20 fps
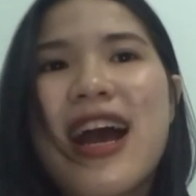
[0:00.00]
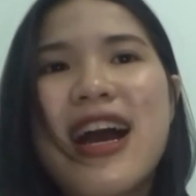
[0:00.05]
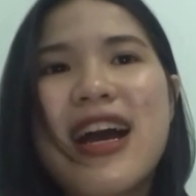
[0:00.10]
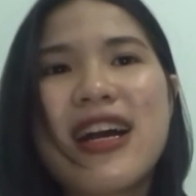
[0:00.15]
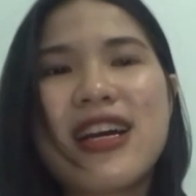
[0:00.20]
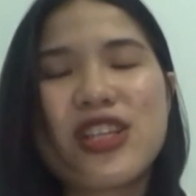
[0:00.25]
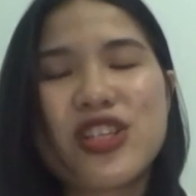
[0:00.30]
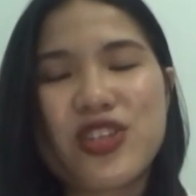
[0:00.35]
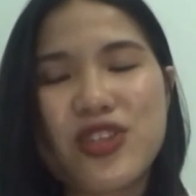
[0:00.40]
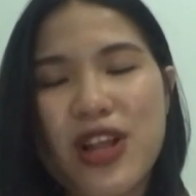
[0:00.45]

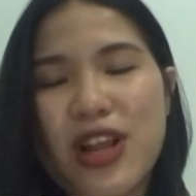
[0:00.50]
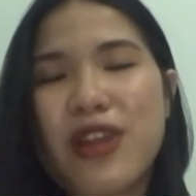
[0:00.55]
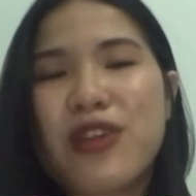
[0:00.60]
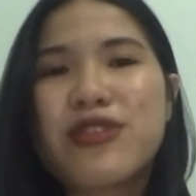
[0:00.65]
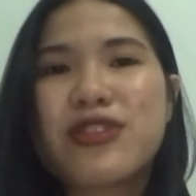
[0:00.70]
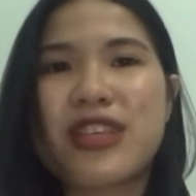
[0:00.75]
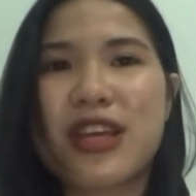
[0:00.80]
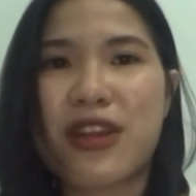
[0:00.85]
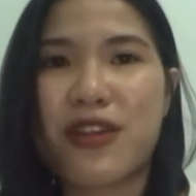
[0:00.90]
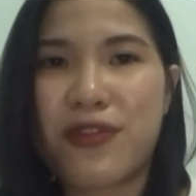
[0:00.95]
Shallow
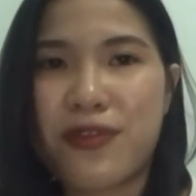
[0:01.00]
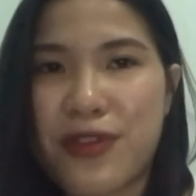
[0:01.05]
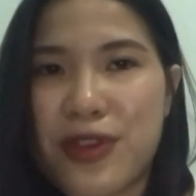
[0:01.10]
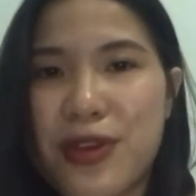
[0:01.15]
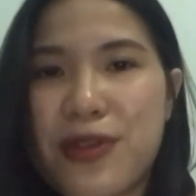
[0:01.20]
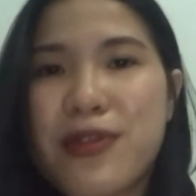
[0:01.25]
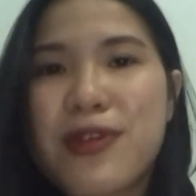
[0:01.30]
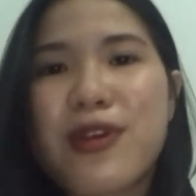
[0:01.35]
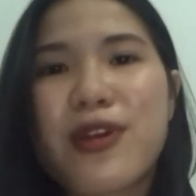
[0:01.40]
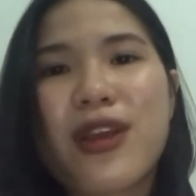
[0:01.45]
depth of field
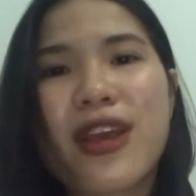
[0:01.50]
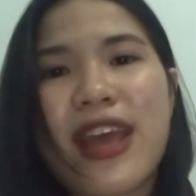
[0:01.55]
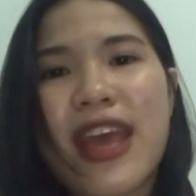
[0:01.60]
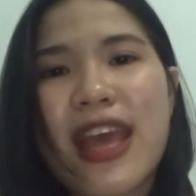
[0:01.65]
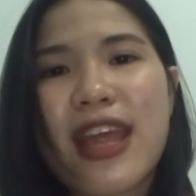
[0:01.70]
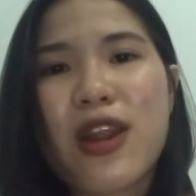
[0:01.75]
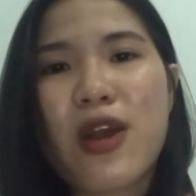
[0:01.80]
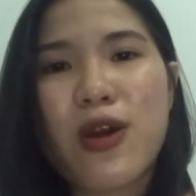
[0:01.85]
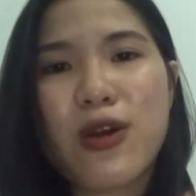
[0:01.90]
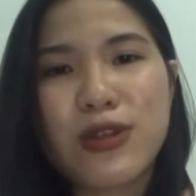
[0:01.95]
can
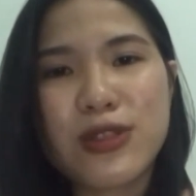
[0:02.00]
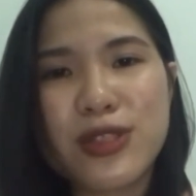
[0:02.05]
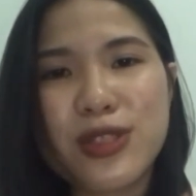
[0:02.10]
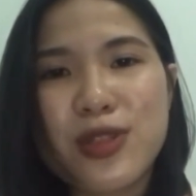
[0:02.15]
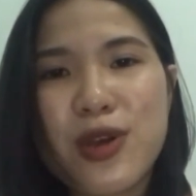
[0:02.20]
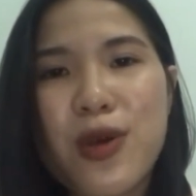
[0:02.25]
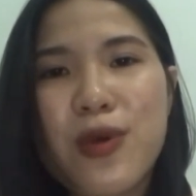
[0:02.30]
also